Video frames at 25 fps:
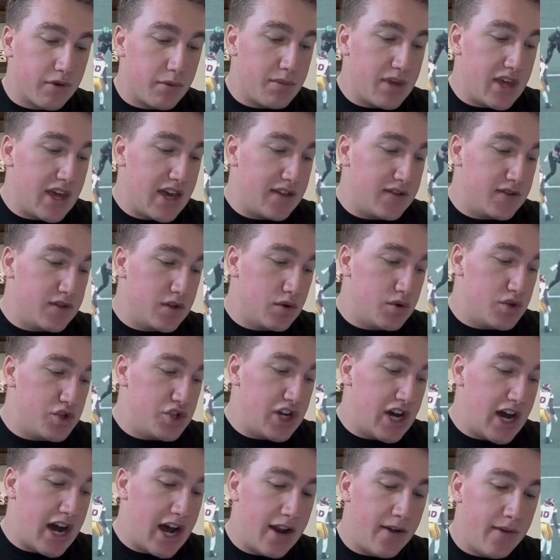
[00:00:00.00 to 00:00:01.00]
the end zone
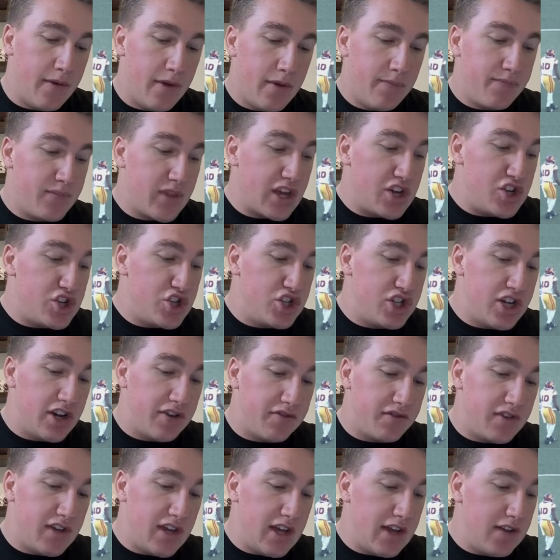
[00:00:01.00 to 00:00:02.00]
shot. They
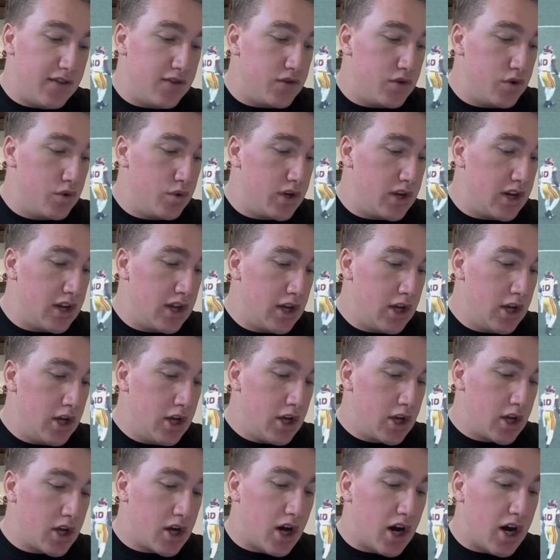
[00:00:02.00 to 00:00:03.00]
shift into it,
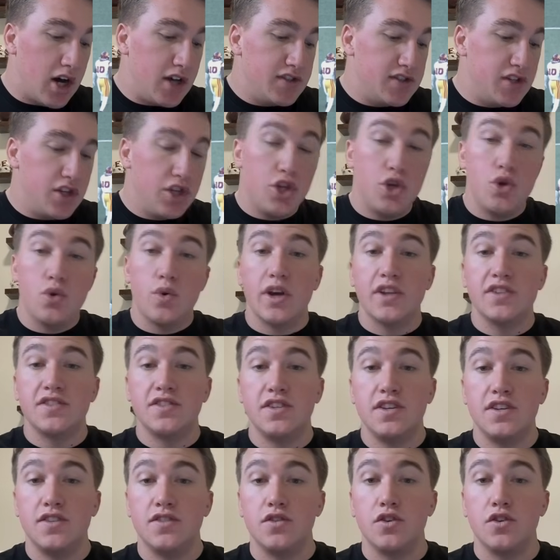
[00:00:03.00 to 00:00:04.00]
causing USC to